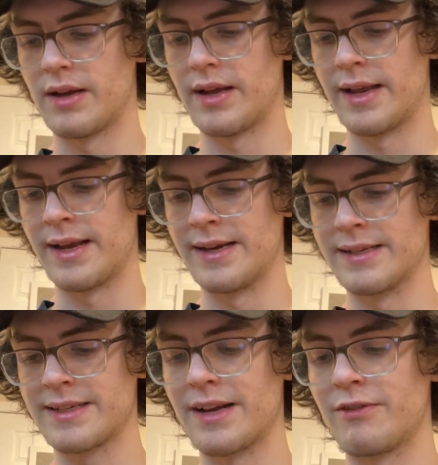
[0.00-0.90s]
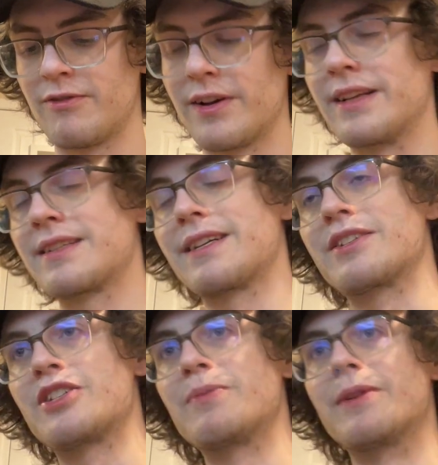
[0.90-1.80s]
And it's kind of funny, it's kind of
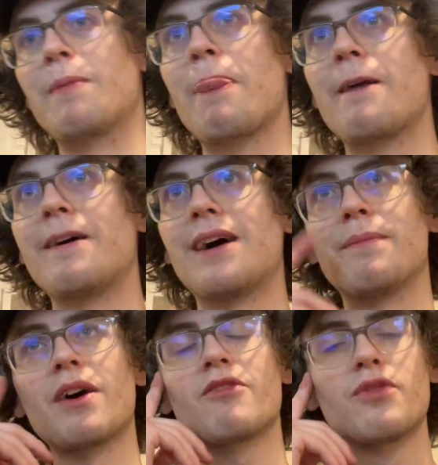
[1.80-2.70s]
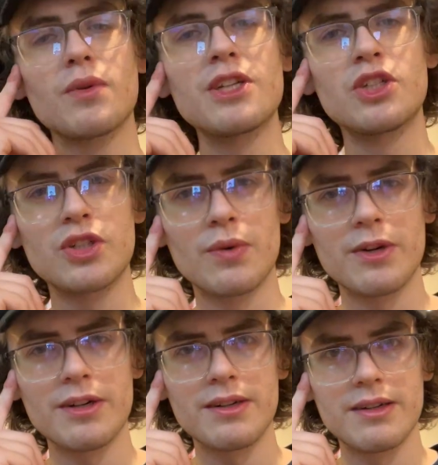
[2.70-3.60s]
stupid. I'm not fully
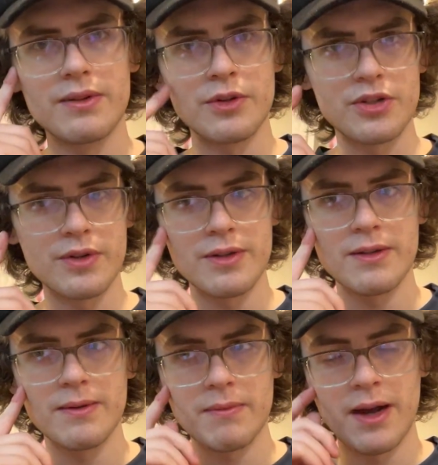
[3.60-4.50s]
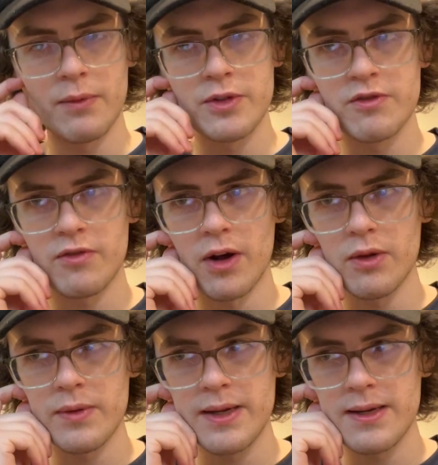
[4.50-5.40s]
sure or certain. I was
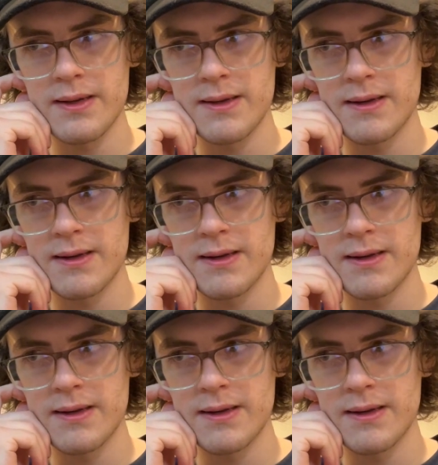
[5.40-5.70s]
following